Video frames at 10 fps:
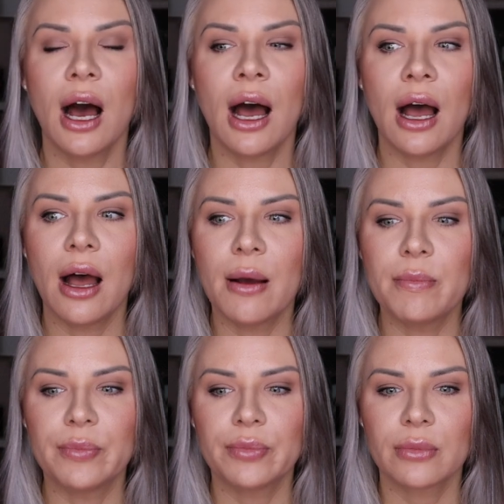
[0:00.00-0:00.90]

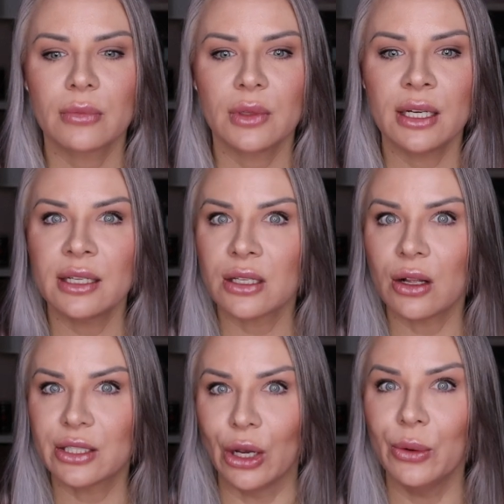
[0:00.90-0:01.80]
Um, it is
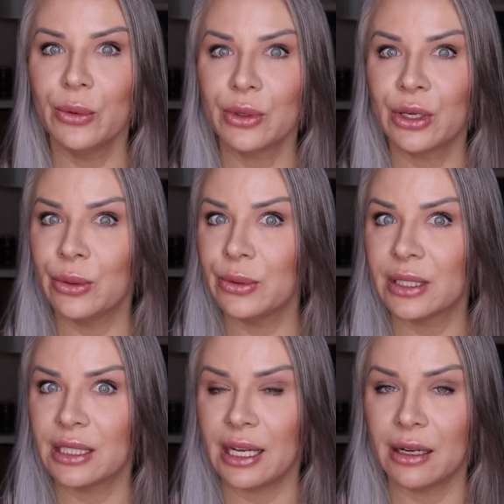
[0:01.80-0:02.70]
also
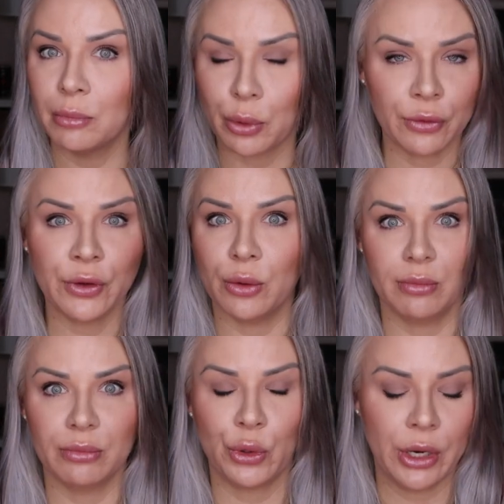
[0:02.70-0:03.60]
used in
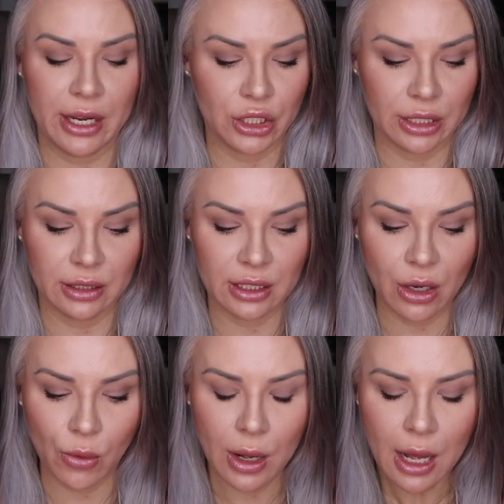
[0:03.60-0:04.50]
perfume creation.
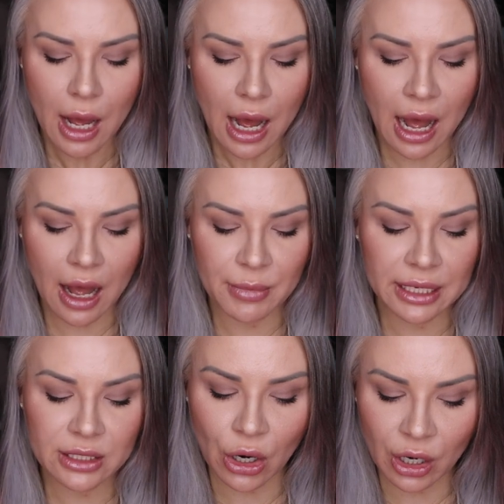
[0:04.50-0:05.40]
So um,
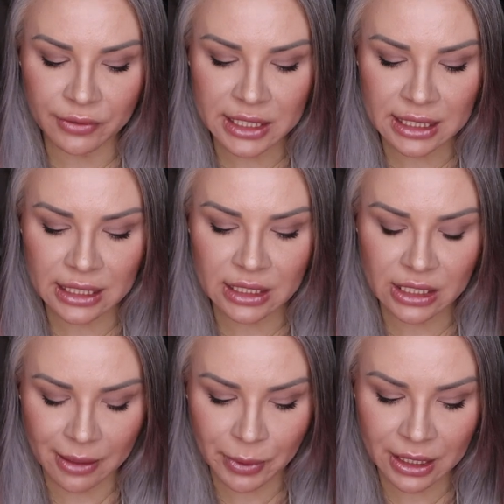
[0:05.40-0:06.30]
harvested
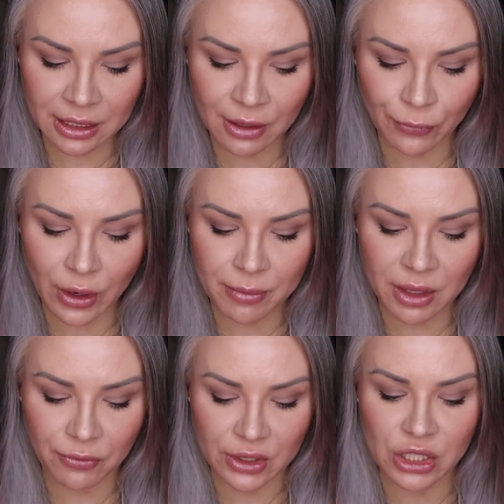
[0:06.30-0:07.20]
typically from
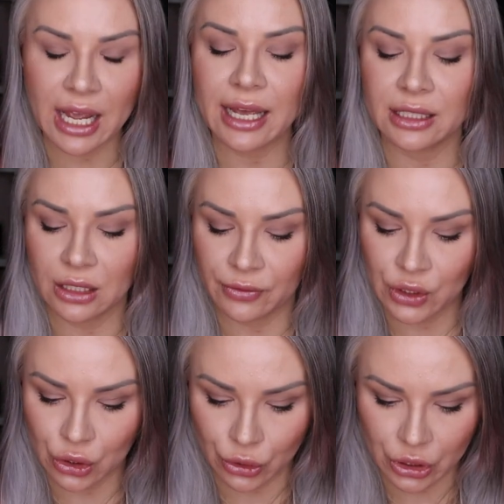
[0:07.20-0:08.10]
the fish eggs of
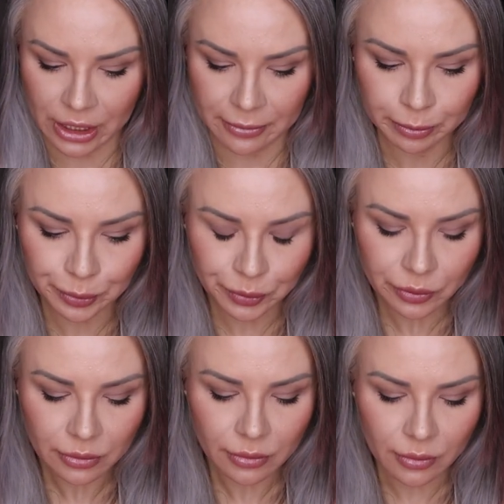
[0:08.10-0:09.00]
sturgeon
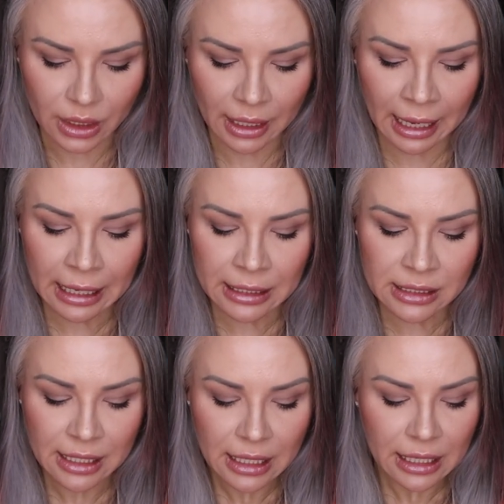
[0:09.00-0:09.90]

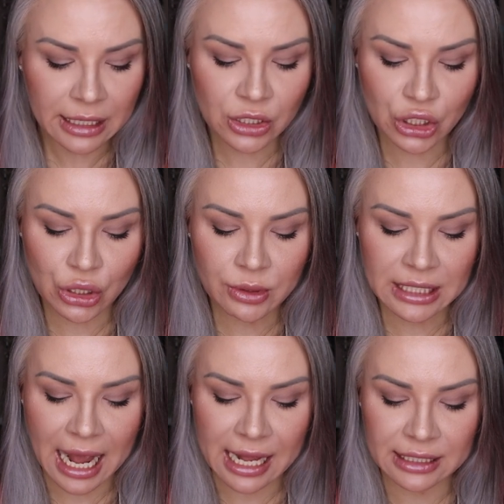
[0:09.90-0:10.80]
and it is
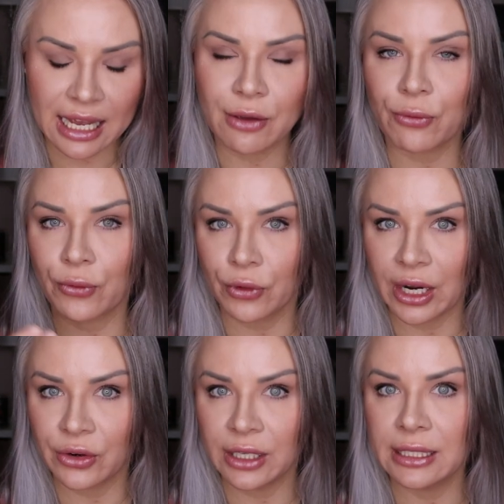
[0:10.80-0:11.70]
used as a
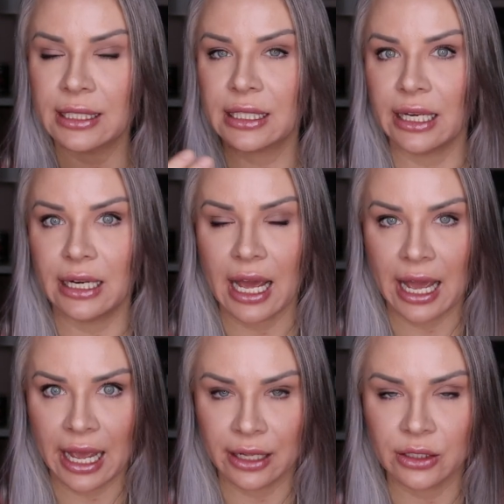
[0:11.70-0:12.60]
fragrance
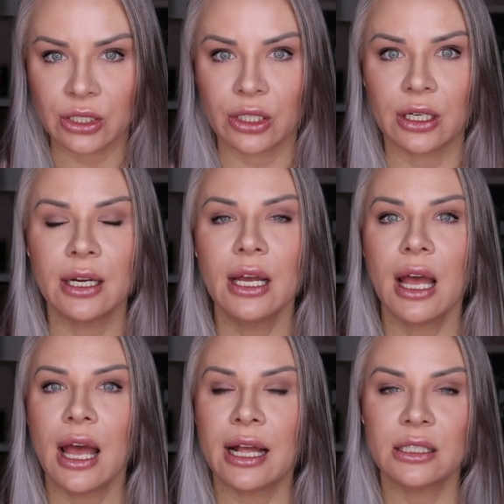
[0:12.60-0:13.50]
enhancer.
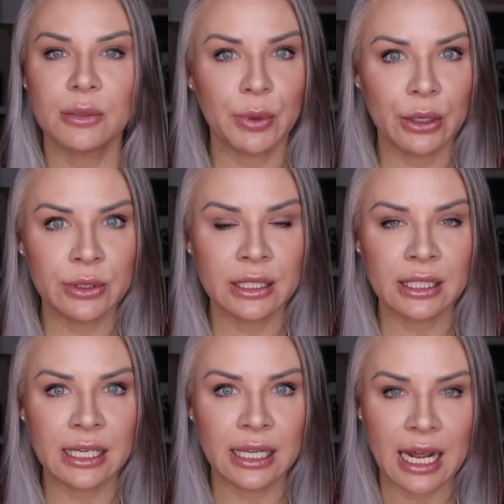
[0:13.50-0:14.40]
And
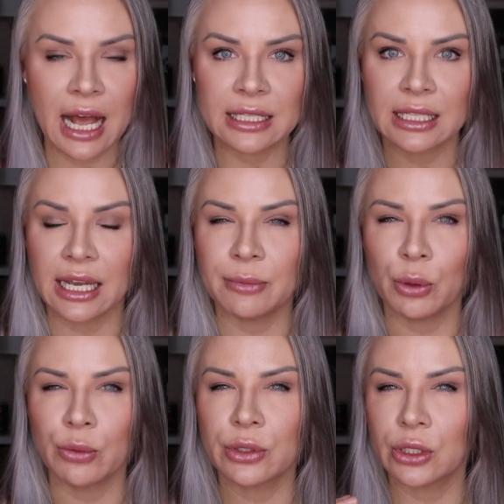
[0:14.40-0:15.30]
supposedly it has a
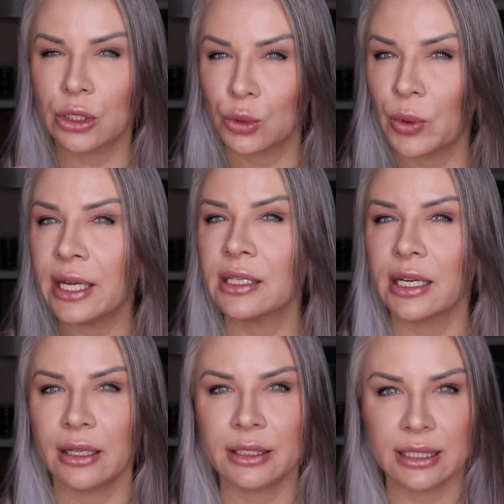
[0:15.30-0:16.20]
both sweet
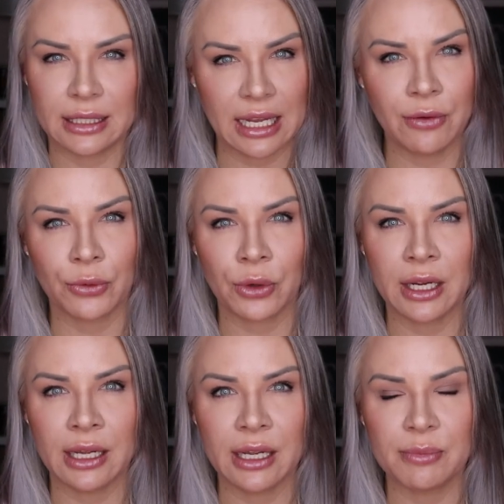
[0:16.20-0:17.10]
and
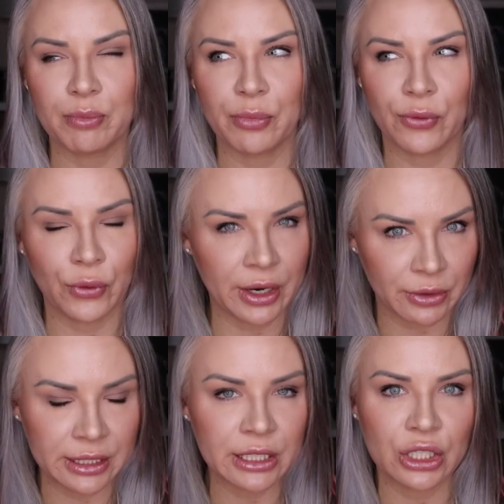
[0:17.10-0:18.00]
savory
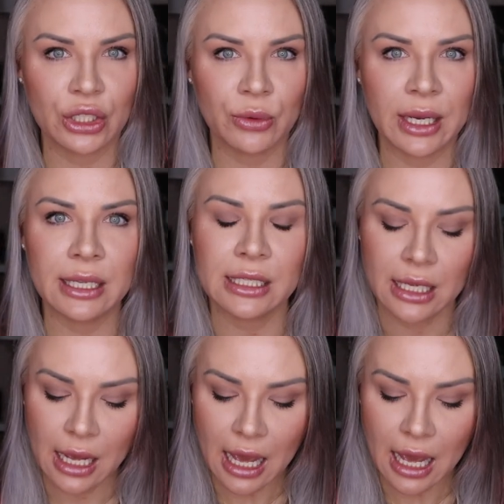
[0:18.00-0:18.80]
fragrance to it.